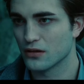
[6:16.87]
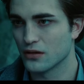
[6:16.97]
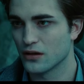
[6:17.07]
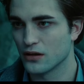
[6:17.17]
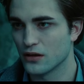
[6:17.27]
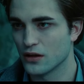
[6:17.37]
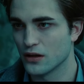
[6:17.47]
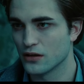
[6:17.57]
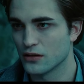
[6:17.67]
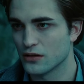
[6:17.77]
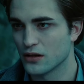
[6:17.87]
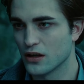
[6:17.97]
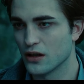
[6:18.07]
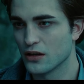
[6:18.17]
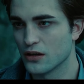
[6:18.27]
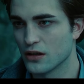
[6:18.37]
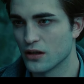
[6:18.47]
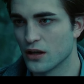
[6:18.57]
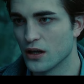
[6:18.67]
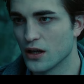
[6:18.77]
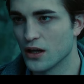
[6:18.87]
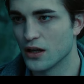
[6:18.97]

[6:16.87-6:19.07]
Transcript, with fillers: tells Bella that he has waited